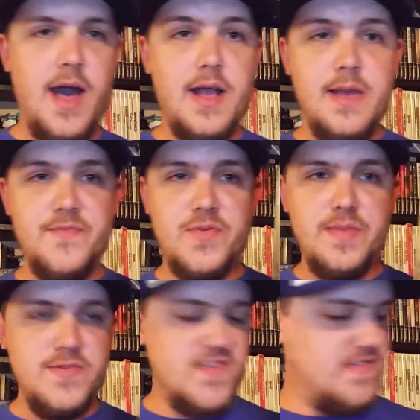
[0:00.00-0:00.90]
Comes with
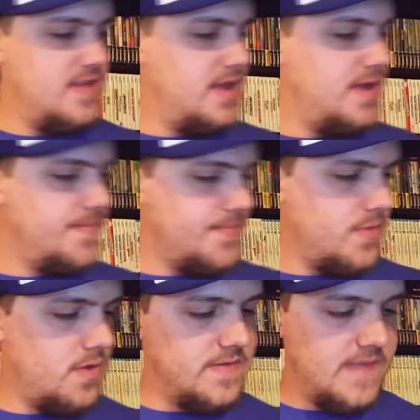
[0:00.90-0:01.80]
the music CD,
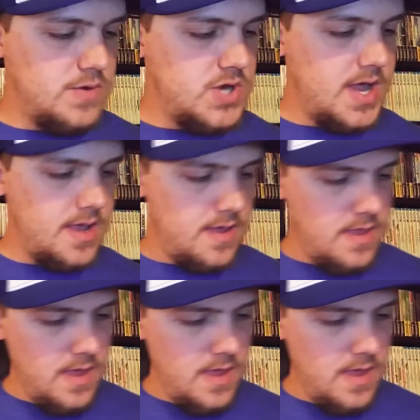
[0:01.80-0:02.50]
or the soundtrack.